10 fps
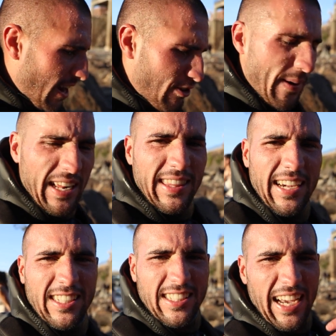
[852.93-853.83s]
Everybody
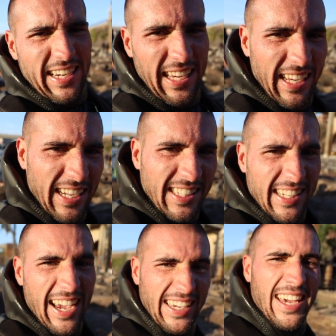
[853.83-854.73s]
thinks it's like getting in,
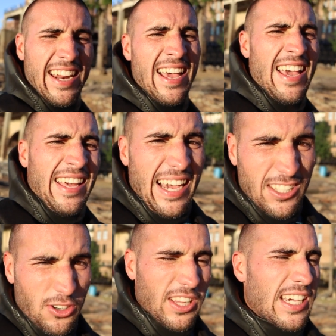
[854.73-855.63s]
staying in.
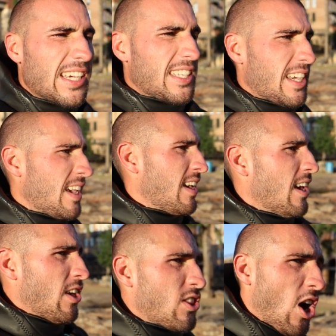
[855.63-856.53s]
That's really easy.
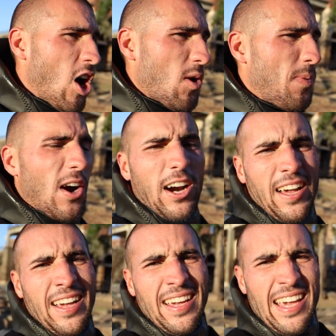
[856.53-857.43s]
The hard part
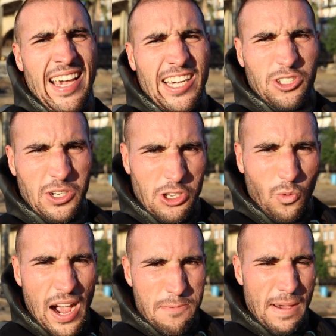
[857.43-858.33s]
is when you
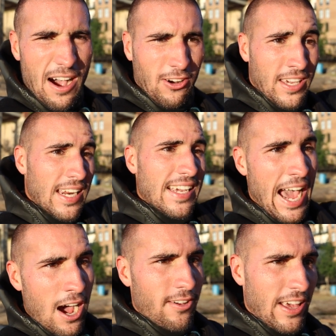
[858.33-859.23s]
wipe out, getting
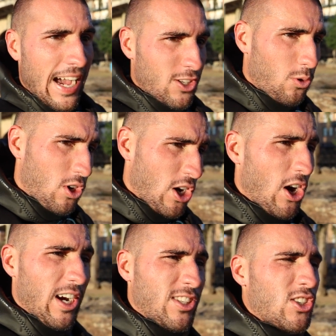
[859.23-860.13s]
out of the actual
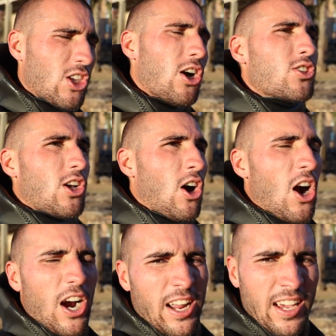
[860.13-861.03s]
current. It's so, so
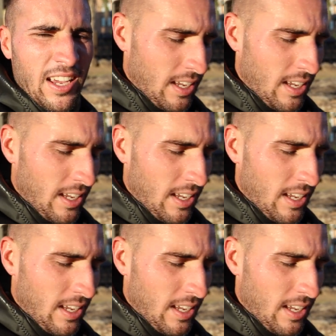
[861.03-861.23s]
hard.